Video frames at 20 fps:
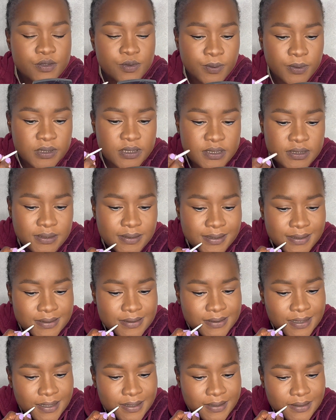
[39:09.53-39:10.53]
We'll see. Let's
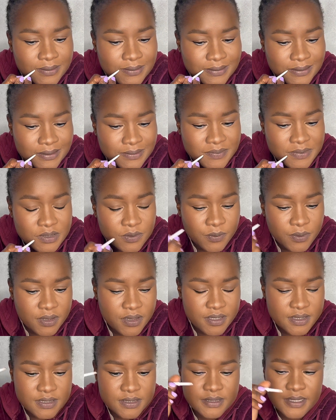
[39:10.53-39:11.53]
line our lips with the
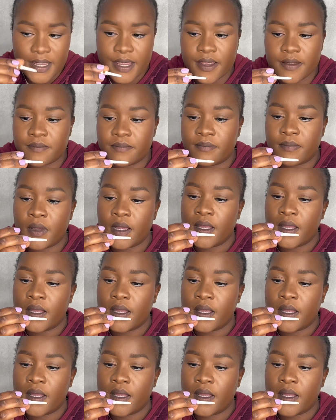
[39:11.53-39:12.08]
same